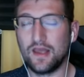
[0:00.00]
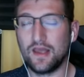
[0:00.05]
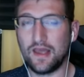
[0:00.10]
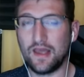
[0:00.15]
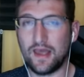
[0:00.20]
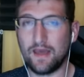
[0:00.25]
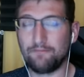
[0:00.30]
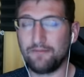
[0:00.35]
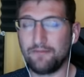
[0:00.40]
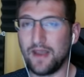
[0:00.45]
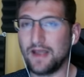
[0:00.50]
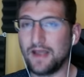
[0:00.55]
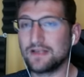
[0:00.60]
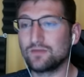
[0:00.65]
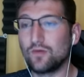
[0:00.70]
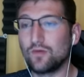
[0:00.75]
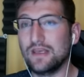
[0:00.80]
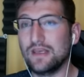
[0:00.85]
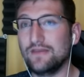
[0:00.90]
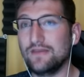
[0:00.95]
at
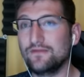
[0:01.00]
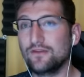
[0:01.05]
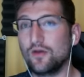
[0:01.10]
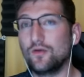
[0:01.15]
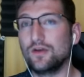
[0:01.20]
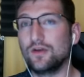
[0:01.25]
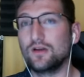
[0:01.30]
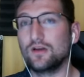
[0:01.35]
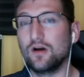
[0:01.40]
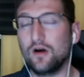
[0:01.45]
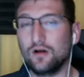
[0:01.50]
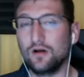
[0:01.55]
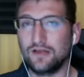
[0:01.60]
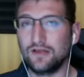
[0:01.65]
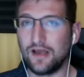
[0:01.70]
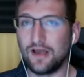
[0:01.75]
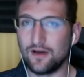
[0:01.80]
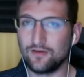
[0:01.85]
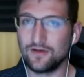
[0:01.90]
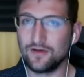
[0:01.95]
Bantamweight, even though he called
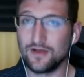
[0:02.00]
out